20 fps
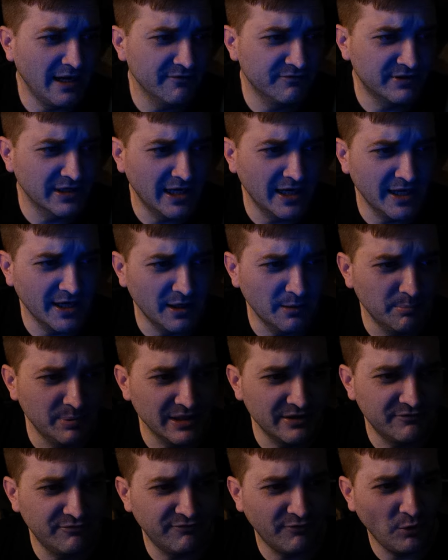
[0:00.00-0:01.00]
I've got a
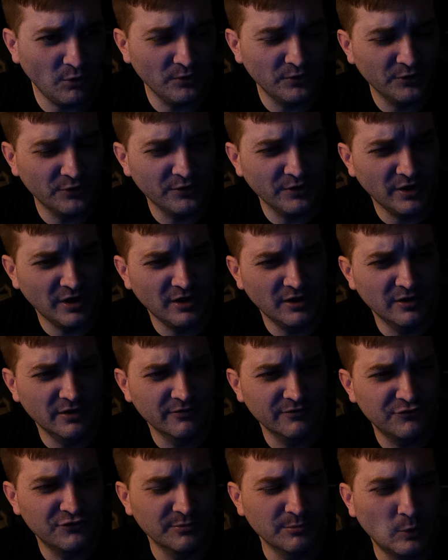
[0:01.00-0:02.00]
big folder
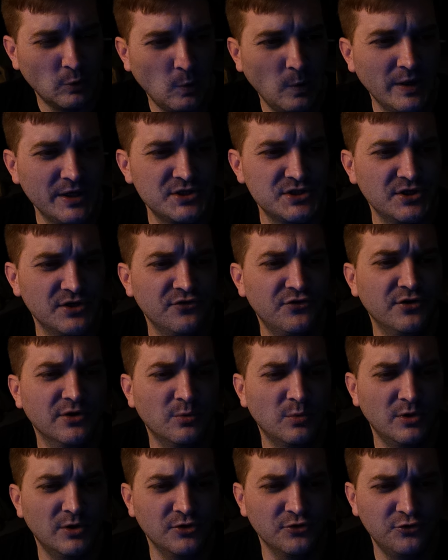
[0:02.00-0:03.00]
of some questions
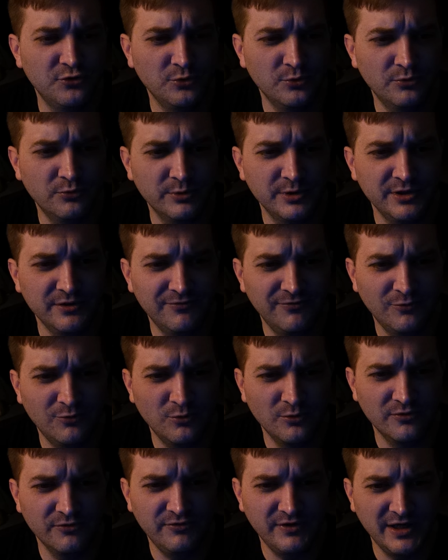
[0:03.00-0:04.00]
here 1, 2, 3,
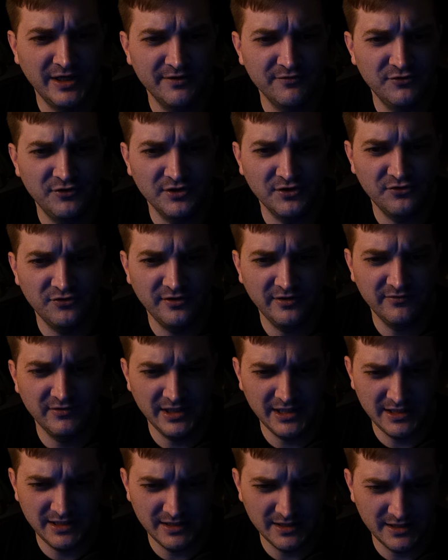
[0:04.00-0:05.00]
4, 5, 6,
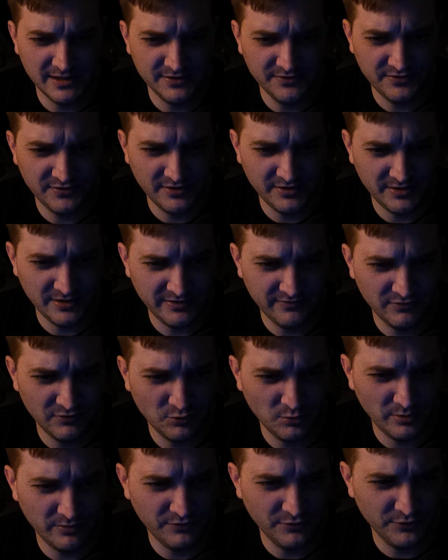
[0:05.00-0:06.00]
7, 8, 9, 10, 11,
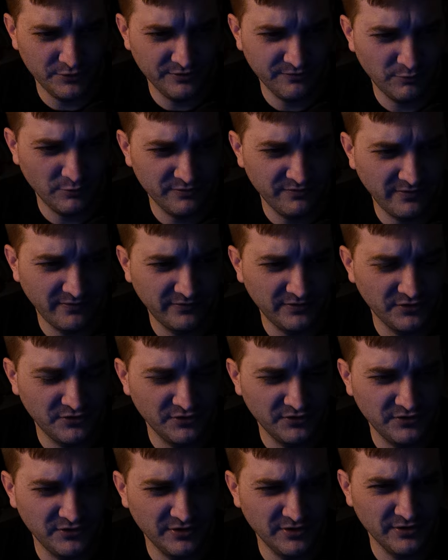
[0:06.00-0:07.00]
12, 13, 14, 15,
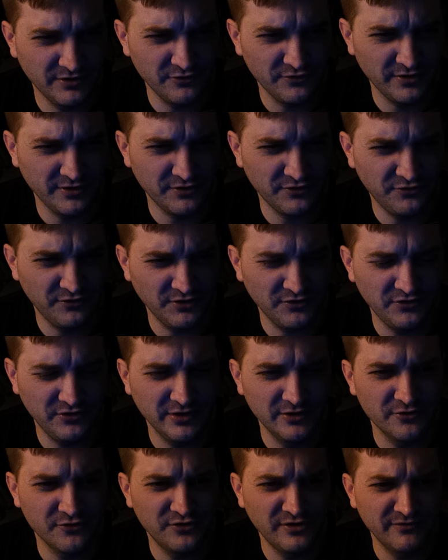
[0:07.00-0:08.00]
16. There's like
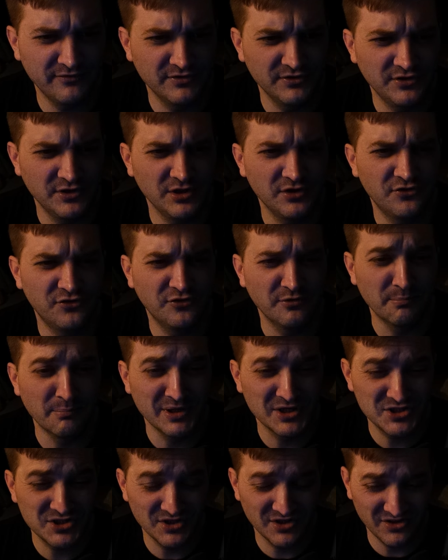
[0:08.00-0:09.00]
16 or 17
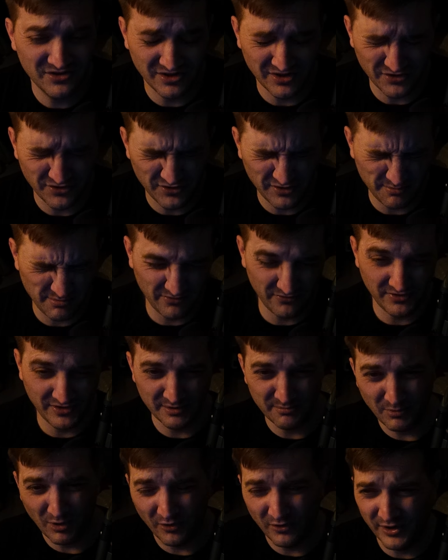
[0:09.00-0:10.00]
submissions, and some of
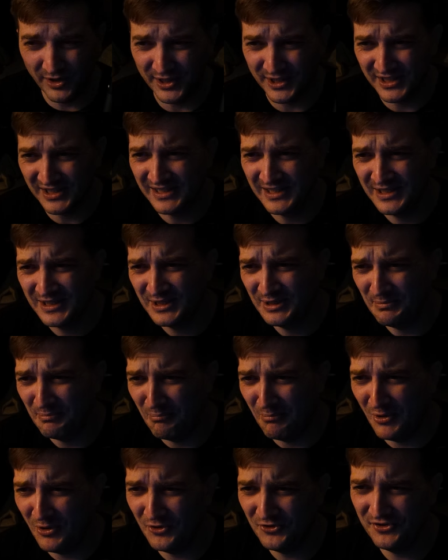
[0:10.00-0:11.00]
them are like
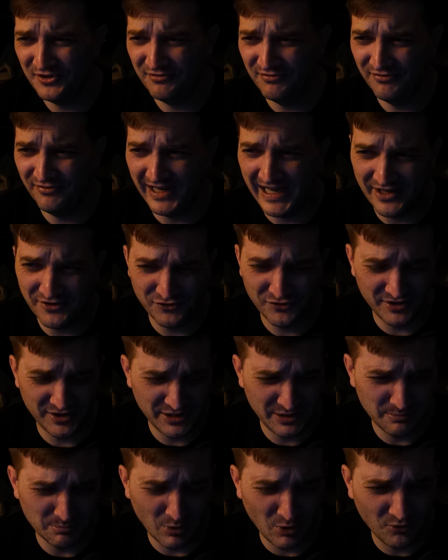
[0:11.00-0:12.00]

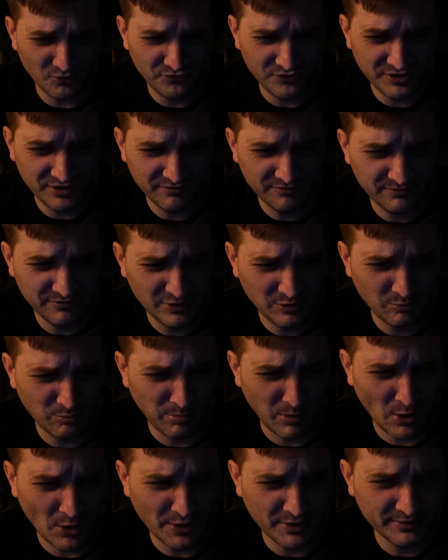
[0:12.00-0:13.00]
multifaceted, multi
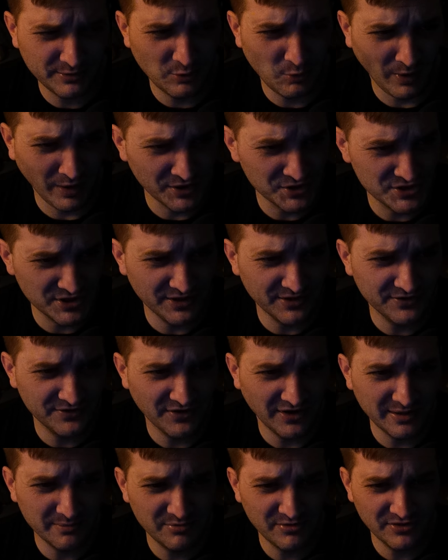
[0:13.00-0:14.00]
part question
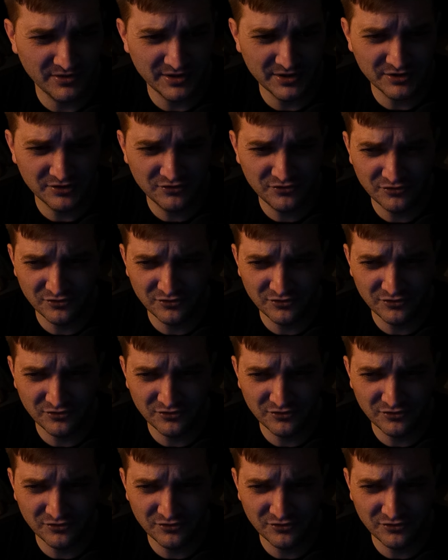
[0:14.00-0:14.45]
type things.